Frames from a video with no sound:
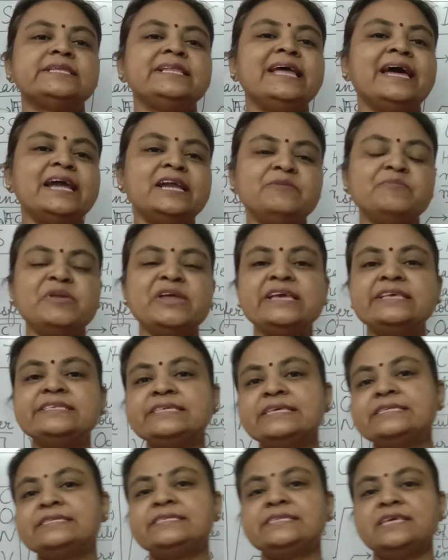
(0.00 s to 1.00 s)
land breeze
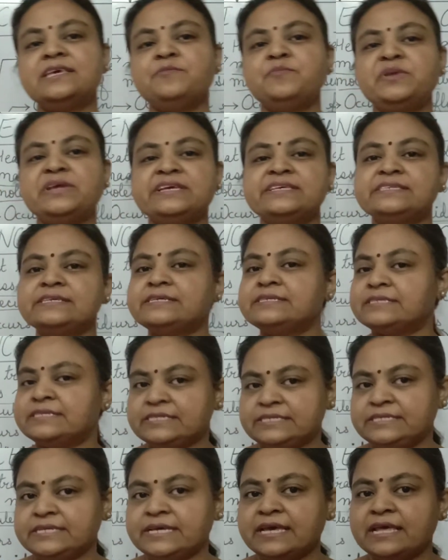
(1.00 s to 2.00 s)
and sea breeze in
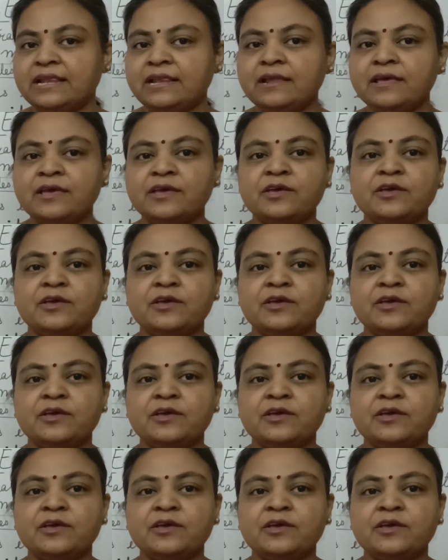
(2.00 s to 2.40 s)
detail